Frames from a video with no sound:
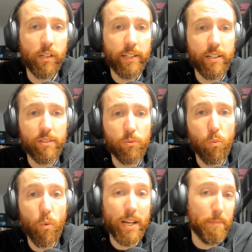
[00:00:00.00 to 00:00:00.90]
I guess,
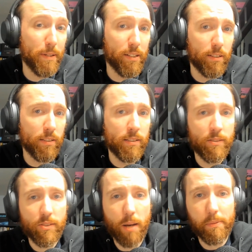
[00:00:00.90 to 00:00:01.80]
white pill
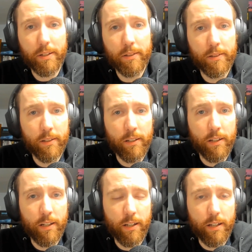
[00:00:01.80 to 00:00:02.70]
topic
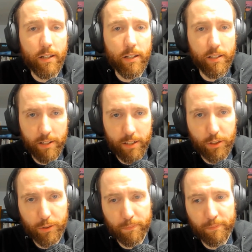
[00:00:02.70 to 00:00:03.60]
in
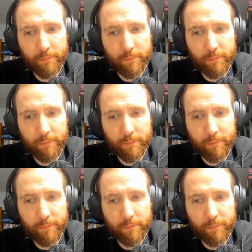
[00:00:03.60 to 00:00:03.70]
nature.